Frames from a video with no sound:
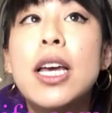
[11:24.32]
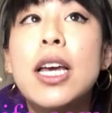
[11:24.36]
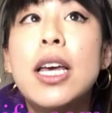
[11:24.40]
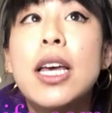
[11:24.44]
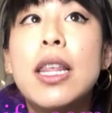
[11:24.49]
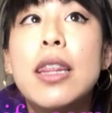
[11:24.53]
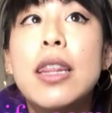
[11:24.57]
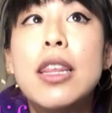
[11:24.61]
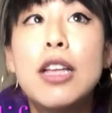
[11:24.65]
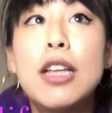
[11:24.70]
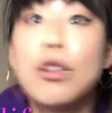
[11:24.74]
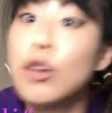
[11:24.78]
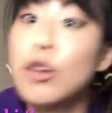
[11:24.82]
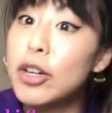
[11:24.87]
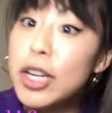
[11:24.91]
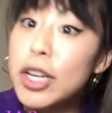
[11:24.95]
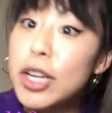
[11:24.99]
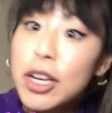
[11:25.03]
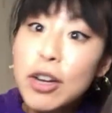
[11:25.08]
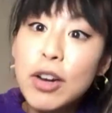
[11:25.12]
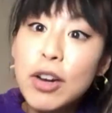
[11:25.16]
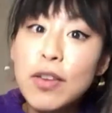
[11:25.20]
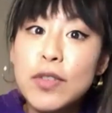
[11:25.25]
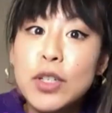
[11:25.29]
the
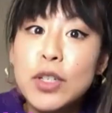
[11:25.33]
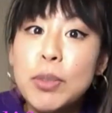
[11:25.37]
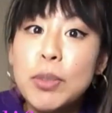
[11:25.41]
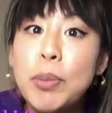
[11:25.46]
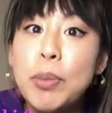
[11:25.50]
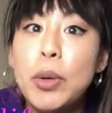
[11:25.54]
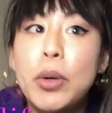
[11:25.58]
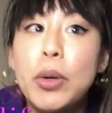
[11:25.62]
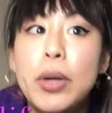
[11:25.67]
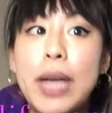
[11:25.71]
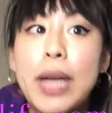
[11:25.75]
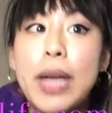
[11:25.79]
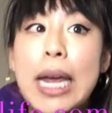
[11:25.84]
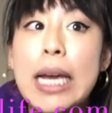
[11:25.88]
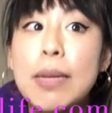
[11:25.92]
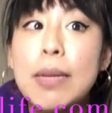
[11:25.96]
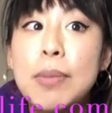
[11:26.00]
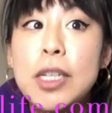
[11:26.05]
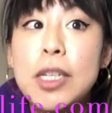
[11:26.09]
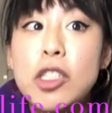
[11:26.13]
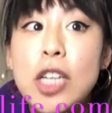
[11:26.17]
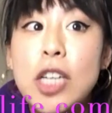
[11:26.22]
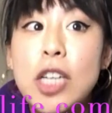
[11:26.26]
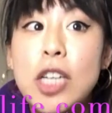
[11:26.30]
learning curve to pull can
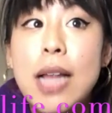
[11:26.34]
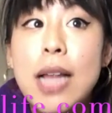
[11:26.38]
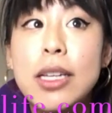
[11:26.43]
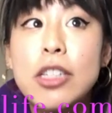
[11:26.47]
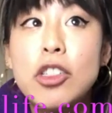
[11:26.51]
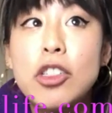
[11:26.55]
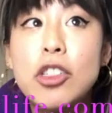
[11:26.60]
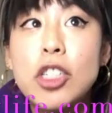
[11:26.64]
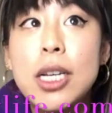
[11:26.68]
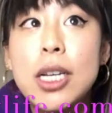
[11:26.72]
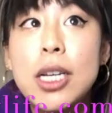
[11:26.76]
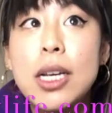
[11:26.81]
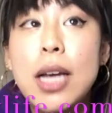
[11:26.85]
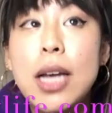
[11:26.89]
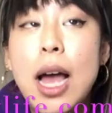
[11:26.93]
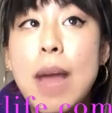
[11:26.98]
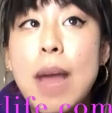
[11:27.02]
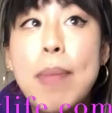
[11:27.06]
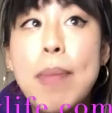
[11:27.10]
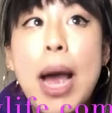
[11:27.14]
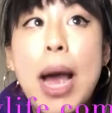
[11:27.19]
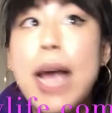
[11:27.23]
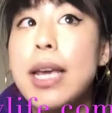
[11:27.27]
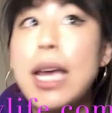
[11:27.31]
be challenging.
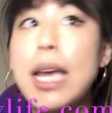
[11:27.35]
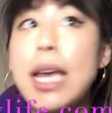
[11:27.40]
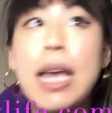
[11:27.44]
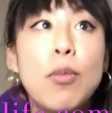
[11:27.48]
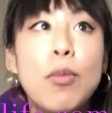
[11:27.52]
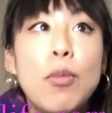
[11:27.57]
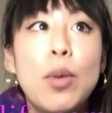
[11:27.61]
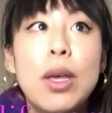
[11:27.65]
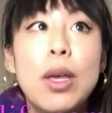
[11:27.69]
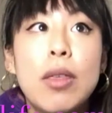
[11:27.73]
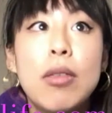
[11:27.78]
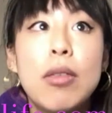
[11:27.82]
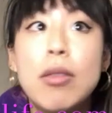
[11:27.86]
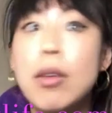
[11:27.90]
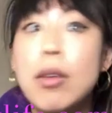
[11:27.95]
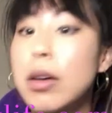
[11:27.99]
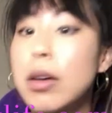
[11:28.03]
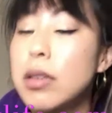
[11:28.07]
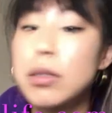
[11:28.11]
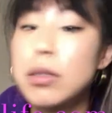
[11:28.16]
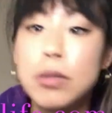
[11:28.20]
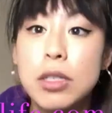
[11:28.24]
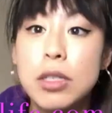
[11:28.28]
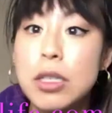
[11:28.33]
I came with
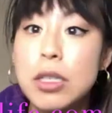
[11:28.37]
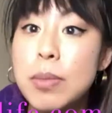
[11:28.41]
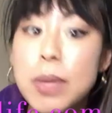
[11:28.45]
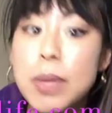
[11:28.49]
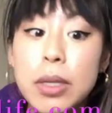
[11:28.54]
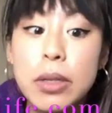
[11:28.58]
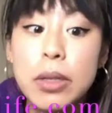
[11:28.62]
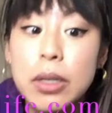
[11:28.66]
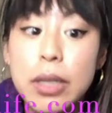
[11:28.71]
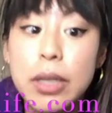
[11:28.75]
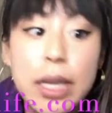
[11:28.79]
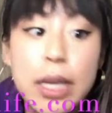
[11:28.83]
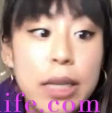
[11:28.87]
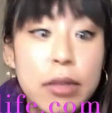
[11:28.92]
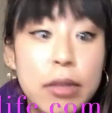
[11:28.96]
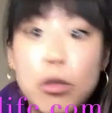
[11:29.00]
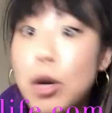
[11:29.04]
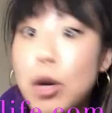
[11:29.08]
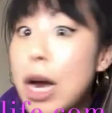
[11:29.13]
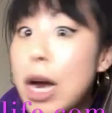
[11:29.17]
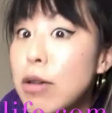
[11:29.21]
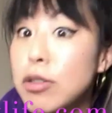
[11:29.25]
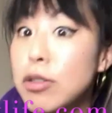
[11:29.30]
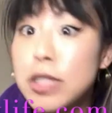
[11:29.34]
similarly
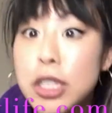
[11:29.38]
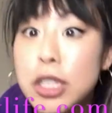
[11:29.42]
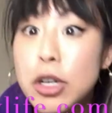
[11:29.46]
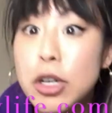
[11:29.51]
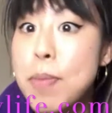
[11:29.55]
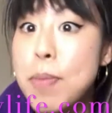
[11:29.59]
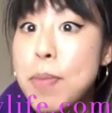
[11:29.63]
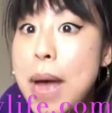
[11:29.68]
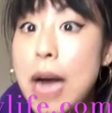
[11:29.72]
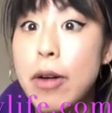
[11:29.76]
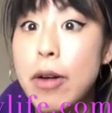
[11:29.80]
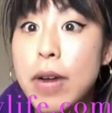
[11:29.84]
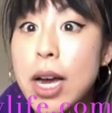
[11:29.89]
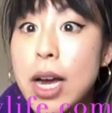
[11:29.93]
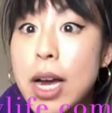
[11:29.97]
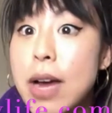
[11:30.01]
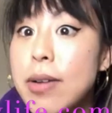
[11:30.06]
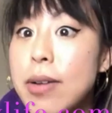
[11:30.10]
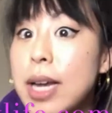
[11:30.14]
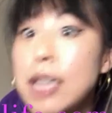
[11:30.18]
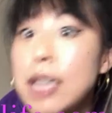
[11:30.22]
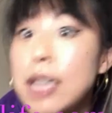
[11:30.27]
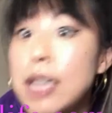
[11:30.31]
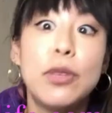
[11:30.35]
ground zero
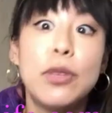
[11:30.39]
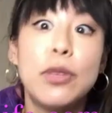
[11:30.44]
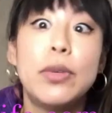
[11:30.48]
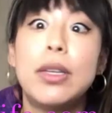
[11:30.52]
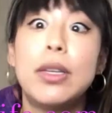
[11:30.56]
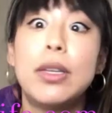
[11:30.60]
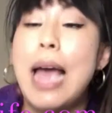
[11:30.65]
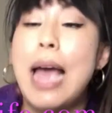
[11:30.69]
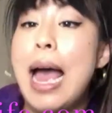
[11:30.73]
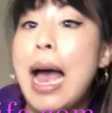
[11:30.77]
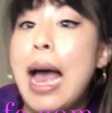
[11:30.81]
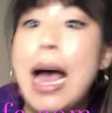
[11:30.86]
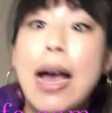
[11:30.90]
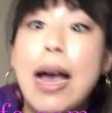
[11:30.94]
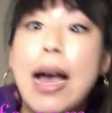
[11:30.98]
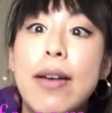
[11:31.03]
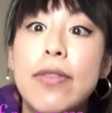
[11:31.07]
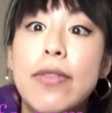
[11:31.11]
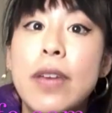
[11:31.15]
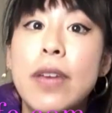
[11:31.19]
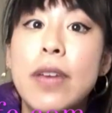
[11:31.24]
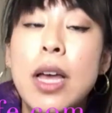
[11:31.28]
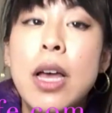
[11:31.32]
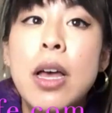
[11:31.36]
background. I didn't really
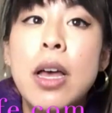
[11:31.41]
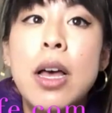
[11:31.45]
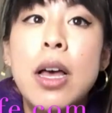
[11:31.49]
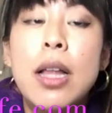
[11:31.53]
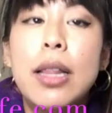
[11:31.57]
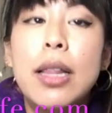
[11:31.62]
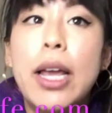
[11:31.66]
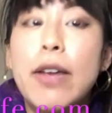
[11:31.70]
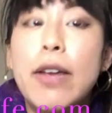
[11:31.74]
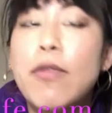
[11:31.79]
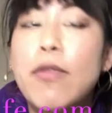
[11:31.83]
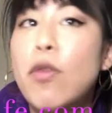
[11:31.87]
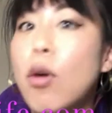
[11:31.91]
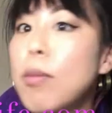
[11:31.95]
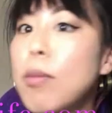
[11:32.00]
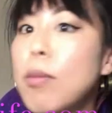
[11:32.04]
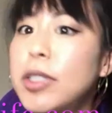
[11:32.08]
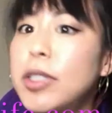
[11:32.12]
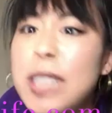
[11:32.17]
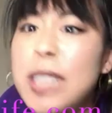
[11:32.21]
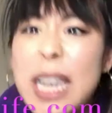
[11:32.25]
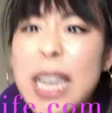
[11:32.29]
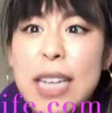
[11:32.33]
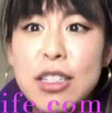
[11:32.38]
have like
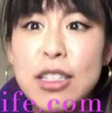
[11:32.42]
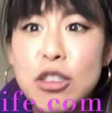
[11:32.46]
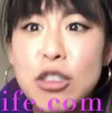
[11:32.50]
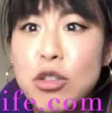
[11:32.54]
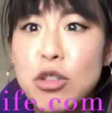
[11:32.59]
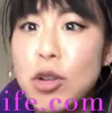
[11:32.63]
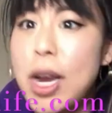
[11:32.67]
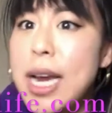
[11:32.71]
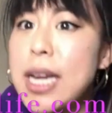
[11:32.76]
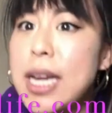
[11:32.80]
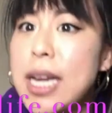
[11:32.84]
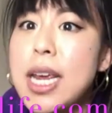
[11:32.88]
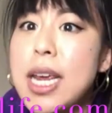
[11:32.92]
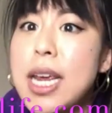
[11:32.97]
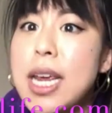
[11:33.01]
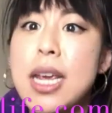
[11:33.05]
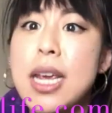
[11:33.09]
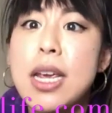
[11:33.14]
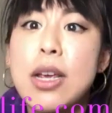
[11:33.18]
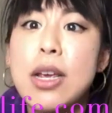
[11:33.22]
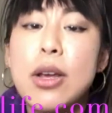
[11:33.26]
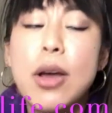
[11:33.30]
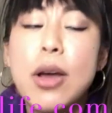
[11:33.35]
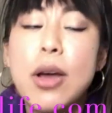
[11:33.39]
formal dance
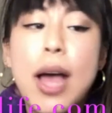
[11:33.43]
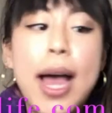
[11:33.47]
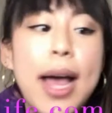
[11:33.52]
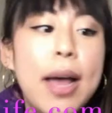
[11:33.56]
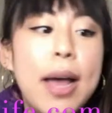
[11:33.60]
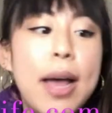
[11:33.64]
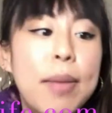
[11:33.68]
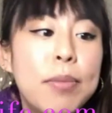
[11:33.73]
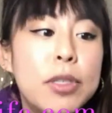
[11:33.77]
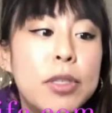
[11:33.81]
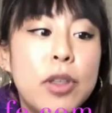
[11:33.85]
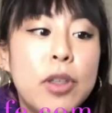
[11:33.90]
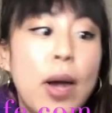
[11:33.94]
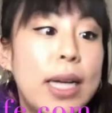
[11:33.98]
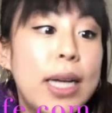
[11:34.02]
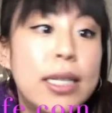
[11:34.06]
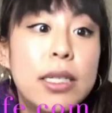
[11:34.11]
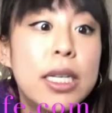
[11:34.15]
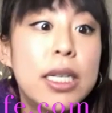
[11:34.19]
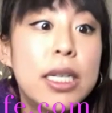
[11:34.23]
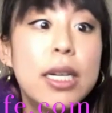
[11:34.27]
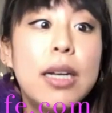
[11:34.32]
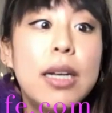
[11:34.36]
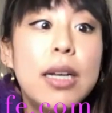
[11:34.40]
training. So I
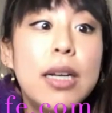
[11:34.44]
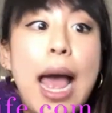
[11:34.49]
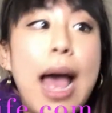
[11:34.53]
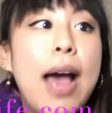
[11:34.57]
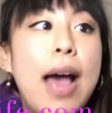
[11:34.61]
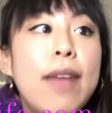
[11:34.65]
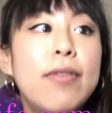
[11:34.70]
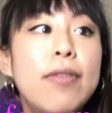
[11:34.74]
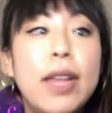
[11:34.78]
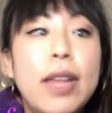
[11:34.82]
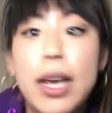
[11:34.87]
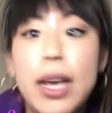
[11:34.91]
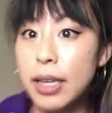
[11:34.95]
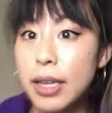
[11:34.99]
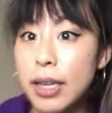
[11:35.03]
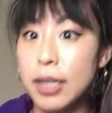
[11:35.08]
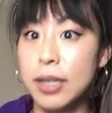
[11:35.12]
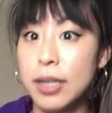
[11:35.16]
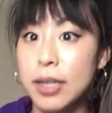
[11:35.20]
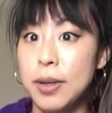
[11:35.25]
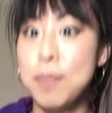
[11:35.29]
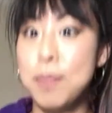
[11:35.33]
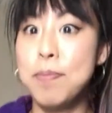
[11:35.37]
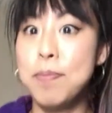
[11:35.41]
didn't have like
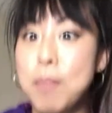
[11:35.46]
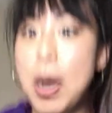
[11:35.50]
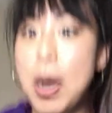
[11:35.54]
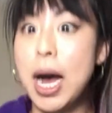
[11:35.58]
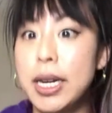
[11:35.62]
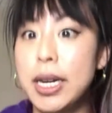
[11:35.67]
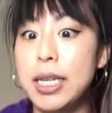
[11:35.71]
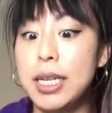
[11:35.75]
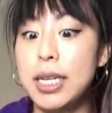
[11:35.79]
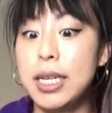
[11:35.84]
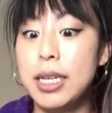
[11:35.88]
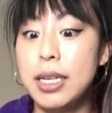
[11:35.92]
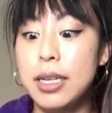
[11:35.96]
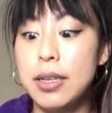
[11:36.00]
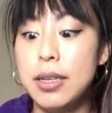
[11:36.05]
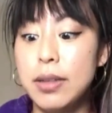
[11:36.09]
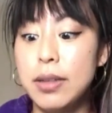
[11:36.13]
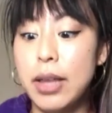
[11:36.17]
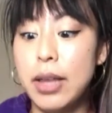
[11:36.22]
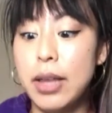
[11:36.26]
body,